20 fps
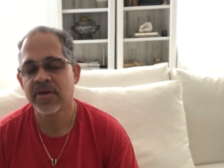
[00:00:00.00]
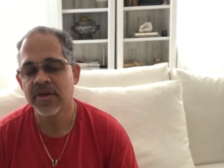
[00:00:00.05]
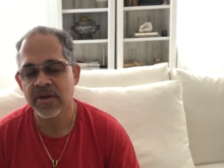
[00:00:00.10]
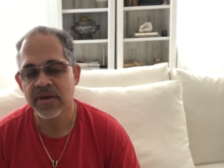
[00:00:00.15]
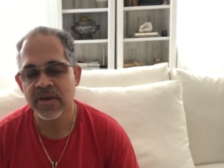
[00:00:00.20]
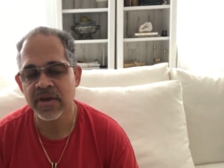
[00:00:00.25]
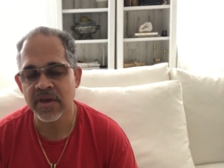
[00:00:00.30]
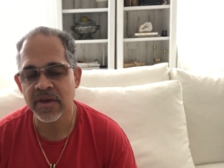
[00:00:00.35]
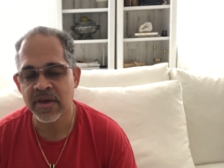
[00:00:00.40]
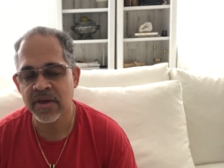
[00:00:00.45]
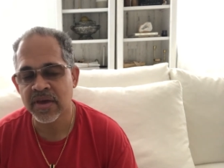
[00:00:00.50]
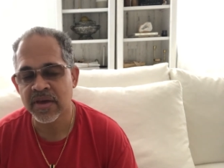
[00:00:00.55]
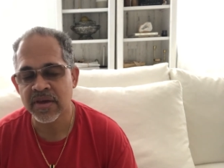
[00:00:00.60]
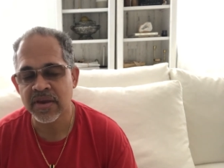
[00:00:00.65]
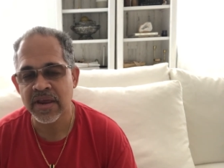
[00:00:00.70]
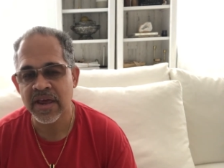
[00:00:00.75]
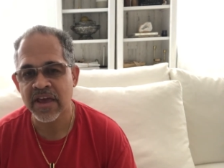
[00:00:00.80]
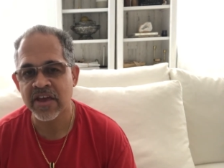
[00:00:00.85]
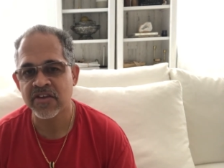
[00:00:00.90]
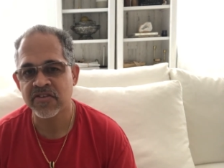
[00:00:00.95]

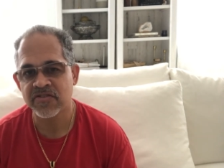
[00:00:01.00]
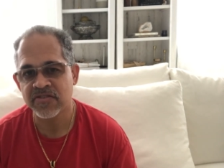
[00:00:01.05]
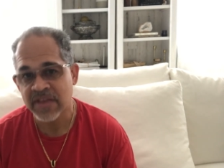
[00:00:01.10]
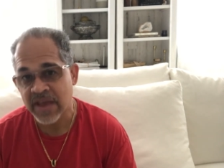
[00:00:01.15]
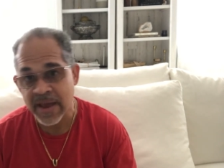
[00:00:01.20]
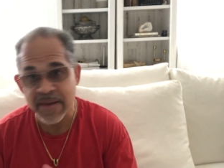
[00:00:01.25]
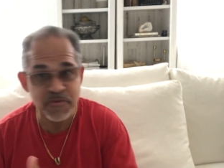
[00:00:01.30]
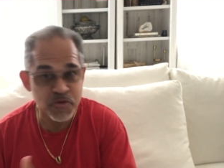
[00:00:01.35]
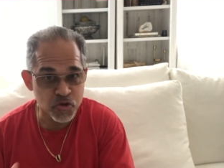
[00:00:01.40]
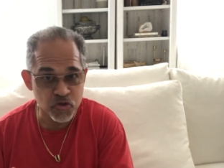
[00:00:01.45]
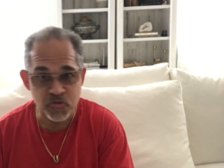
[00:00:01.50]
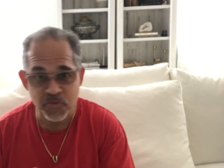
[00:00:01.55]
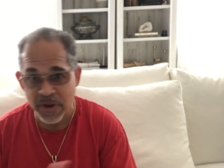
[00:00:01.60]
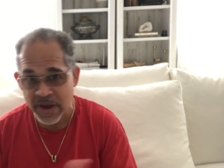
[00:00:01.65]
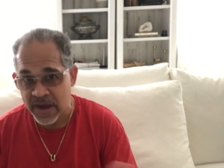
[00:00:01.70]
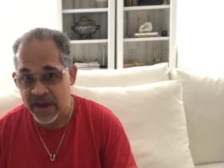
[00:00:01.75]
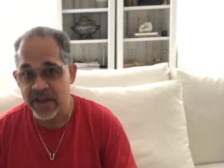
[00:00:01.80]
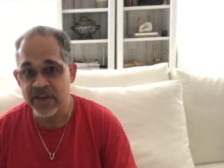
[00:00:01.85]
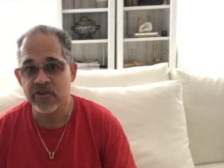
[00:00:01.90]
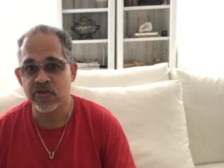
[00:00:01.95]
As time goes
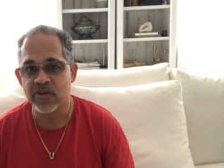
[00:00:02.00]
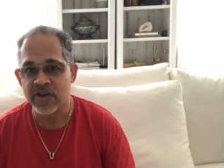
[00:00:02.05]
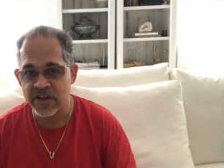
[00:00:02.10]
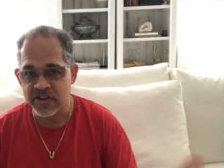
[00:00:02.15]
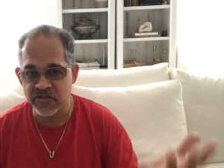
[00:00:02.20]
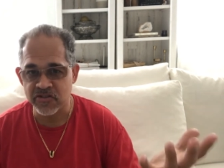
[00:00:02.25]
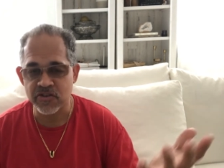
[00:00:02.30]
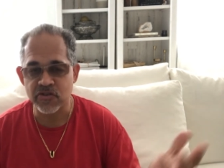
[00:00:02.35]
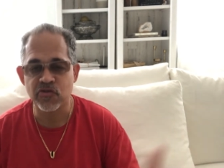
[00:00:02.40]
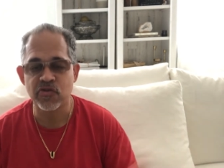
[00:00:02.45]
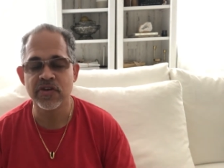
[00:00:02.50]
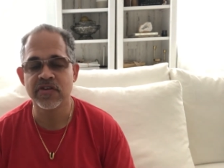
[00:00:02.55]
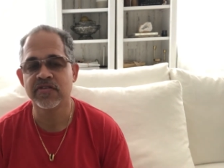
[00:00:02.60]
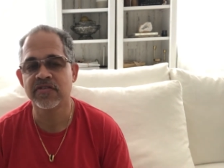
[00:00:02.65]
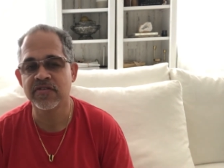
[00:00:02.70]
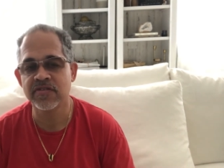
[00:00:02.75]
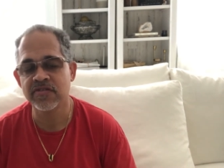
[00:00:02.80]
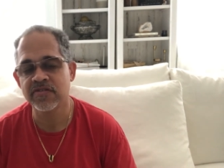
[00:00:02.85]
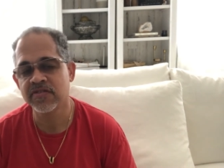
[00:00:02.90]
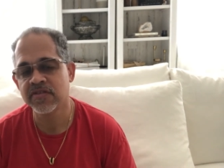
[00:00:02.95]
by, your age
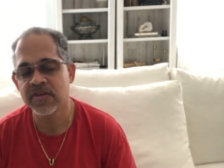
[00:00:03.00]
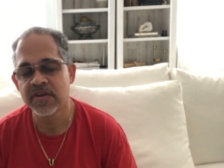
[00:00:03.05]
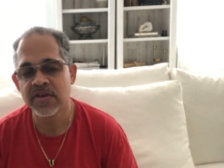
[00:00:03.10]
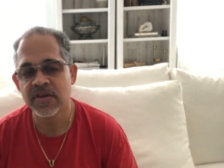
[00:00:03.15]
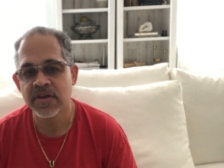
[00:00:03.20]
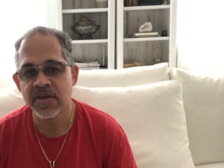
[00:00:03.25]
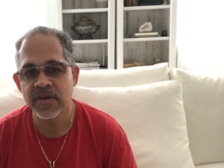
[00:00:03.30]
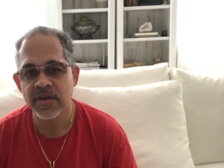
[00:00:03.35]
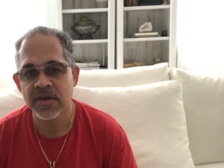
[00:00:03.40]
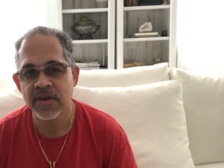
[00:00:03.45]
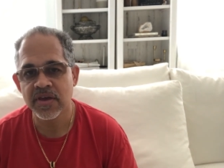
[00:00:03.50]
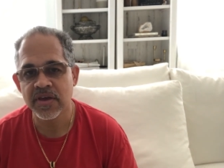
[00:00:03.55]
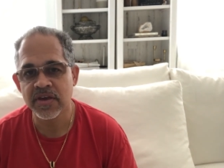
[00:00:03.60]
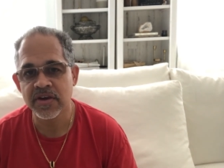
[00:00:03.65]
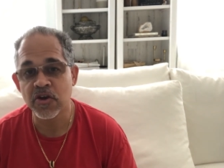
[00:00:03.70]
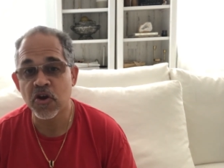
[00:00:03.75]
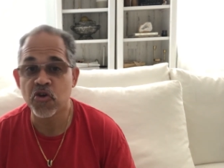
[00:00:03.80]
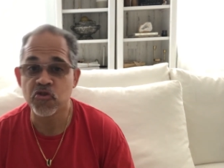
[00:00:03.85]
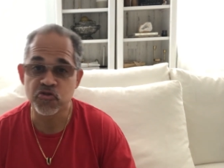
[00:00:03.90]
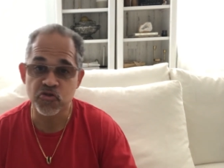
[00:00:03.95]
increases. And
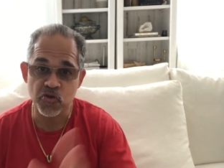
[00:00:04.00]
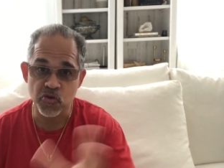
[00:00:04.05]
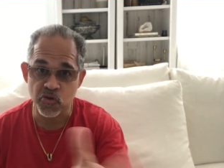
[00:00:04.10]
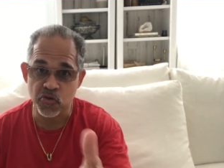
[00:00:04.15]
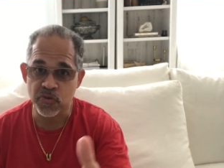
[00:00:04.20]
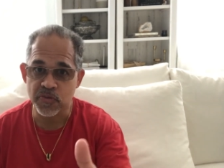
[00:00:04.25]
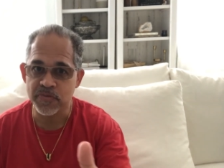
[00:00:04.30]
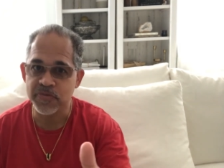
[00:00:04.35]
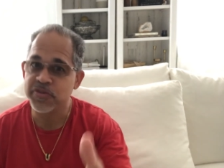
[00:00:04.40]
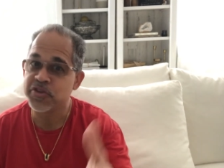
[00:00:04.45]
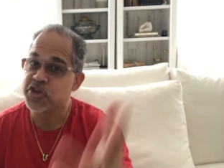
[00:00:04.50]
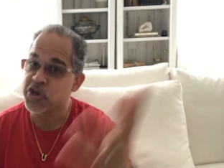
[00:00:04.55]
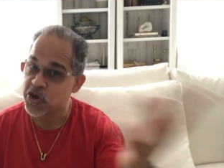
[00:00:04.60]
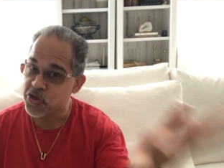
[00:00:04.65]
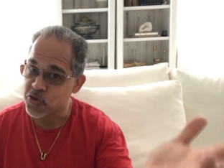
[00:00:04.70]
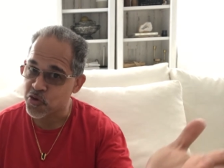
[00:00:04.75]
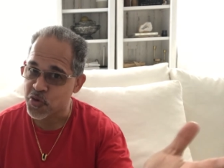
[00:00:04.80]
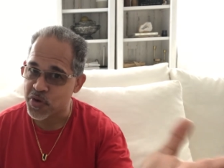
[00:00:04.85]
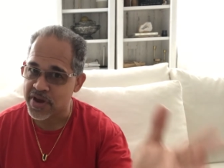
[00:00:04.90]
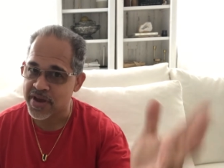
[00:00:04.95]
also the other
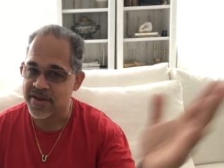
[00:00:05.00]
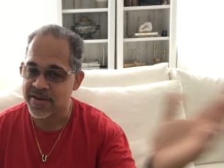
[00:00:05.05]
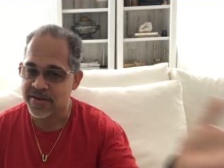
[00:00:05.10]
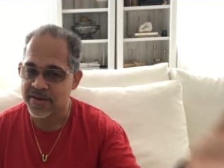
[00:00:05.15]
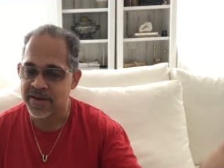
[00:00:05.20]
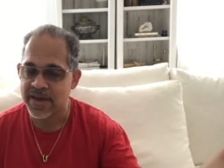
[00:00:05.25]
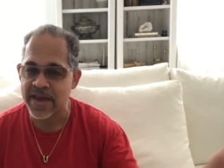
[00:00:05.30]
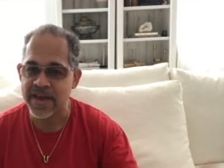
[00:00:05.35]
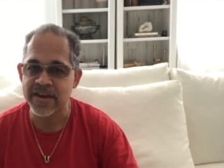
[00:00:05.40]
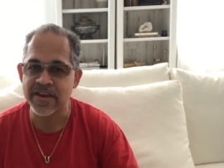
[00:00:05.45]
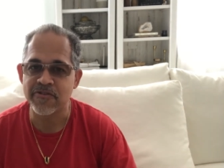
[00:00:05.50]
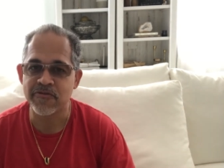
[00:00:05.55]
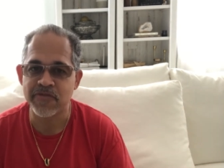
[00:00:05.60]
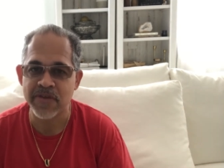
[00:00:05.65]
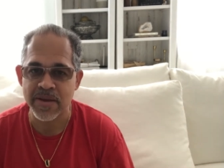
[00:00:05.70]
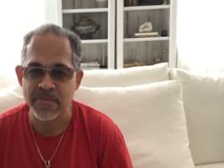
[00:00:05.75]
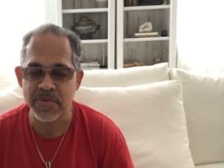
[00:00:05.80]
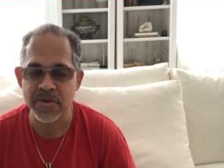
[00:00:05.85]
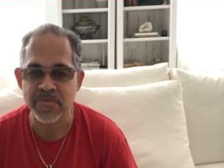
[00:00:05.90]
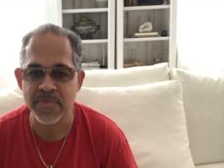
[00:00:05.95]
way, adding a
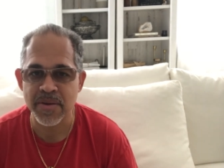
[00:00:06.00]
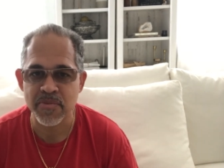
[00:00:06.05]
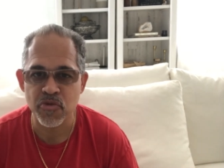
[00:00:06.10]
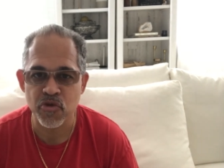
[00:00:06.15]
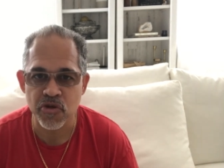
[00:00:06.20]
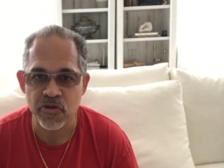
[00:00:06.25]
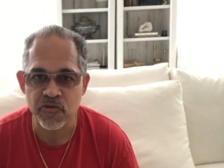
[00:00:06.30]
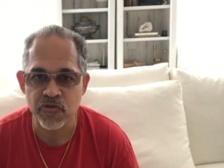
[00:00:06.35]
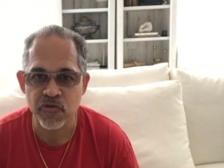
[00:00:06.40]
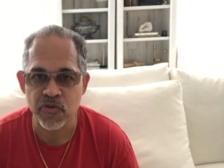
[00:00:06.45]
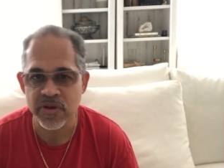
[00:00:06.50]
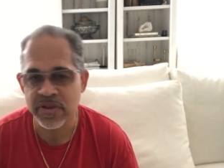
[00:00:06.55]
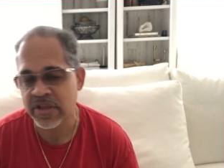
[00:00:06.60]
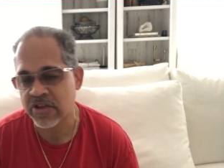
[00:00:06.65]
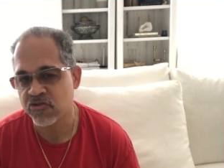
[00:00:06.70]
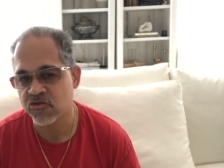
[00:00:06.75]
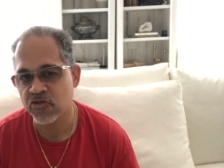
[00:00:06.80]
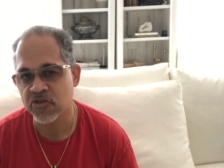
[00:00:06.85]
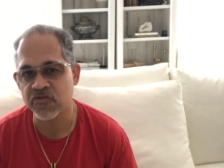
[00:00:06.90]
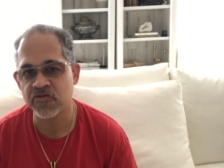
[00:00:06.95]
family member or a friend that
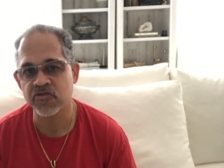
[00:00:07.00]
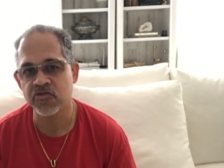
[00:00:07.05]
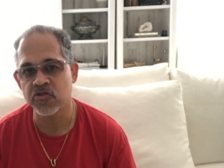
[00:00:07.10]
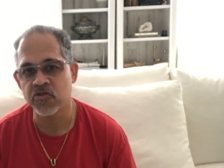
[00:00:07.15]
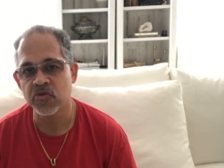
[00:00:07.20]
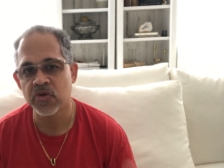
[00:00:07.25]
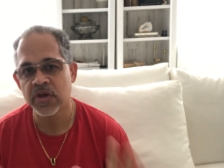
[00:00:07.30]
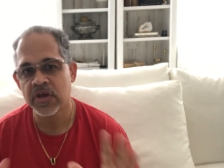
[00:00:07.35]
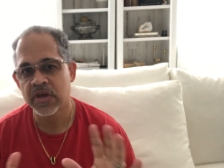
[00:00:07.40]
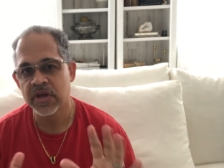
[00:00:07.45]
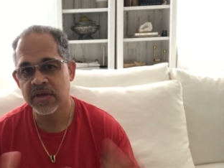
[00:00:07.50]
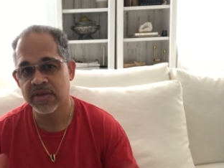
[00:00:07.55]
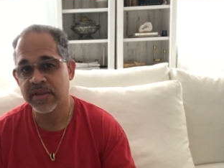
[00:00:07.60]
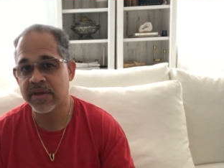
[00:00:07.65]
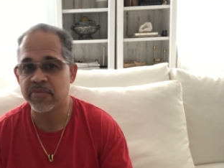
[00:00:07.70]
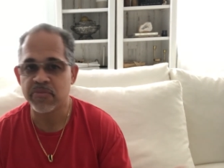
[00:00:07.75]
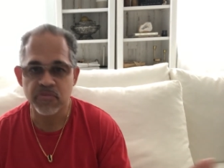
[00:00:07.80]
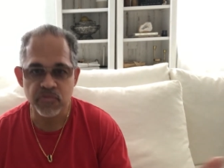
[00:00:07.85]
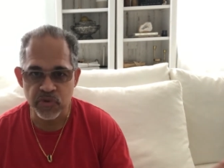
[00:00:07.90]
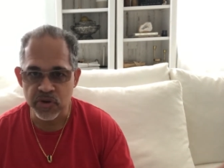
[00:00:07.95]
trusts you,
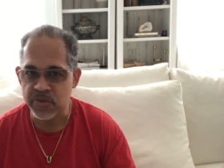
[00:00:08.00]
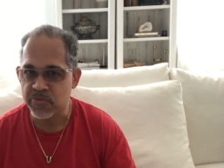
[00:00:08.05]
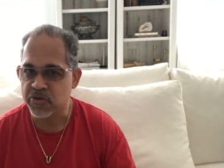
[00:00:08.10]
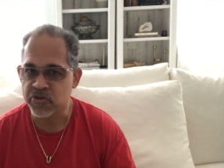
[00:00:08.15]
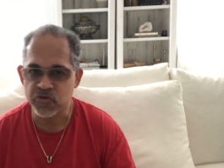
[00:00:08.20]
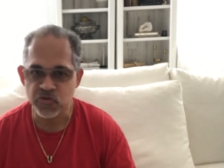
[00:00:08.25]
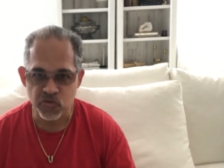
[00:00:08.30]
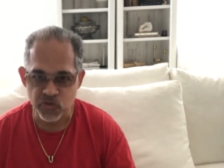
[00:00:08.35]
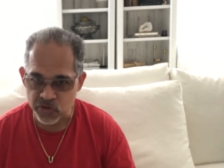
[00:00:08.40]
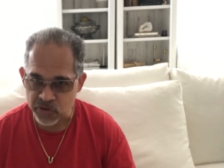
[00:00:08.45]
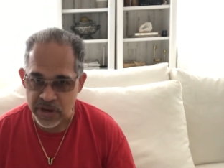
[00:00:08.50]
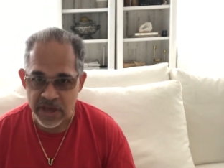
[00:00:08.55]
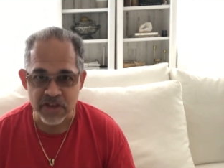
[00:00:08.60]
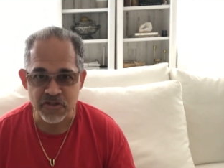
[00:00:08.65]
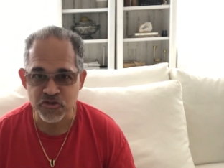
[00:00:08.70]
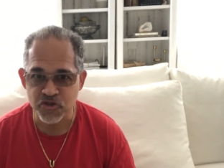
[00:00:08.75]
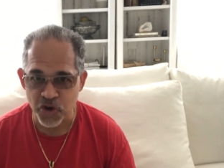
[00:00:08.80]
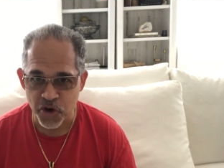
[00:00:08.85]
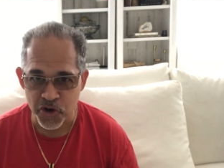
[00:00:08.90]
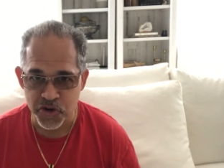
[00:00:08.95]
that pretty much will not
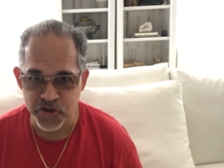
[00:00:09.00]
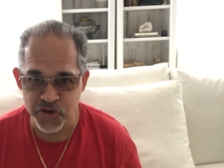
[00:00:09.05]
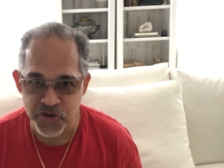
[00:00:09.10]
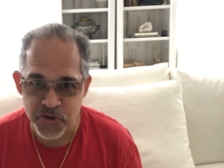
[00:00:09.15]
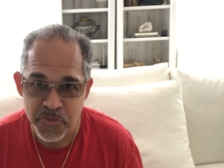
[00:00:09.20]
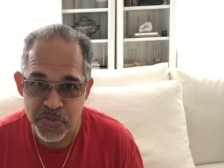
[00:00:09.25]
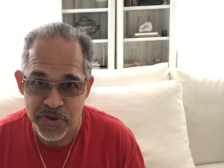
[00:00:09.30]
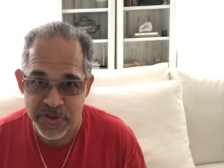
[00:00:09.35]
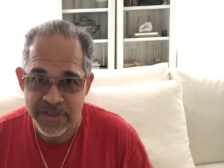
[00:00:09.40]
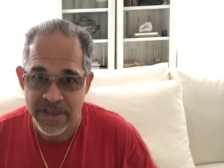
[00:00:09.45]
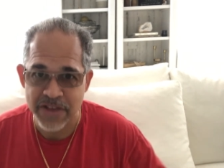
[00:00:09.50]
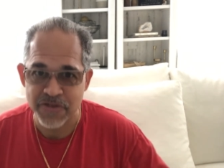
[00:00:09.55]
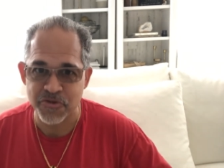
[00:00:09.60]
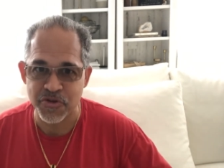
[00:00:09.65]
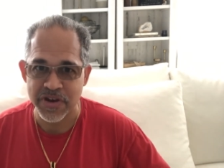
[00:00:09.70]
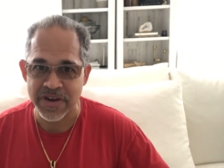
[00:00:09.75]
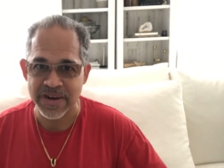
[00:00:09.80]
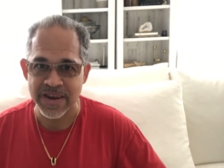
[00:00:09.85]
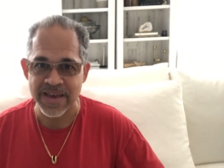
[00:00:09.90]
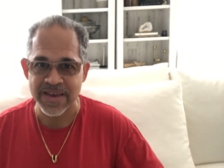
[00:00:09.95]
charge you to put that
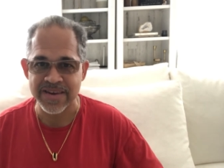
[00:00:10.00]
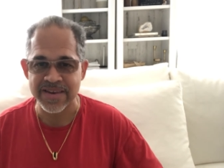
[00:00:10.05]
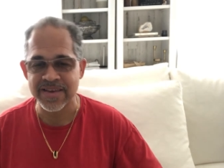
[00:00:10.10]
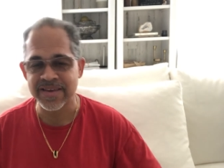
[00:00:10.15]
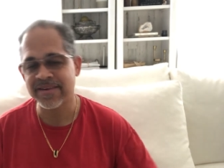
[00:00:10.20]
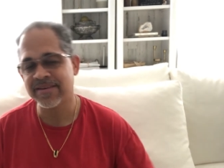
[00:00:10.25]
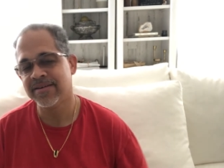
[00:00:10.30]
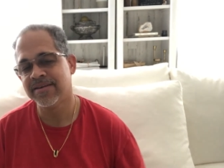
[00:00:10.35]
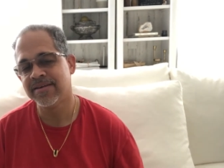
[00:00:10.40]
trade line in